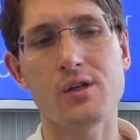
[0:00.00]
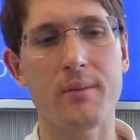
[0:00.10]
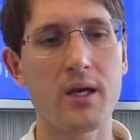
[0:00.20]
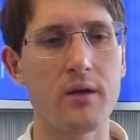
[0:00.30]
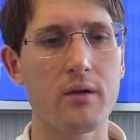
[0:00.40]
So
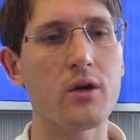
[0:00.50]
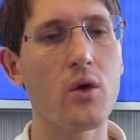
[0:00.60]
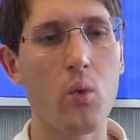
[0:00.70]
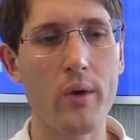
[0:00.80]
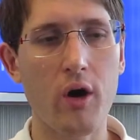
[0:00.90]
I mean,
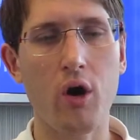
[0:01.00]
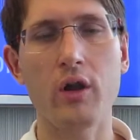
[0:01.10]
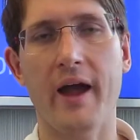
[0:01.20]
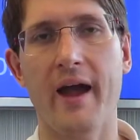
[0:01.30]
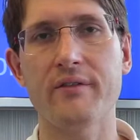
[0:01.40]
we
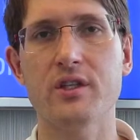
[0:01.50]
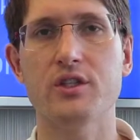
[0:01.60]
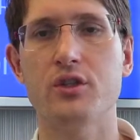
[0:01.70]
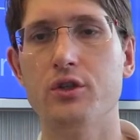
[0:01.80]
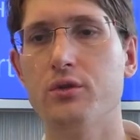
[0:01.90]
all have
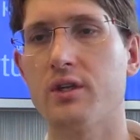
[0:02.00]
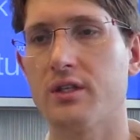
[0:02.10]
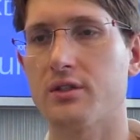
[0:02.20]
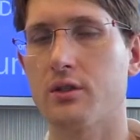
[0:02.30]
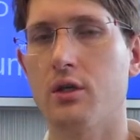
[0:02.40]
these to-do
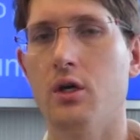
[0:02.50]
lists.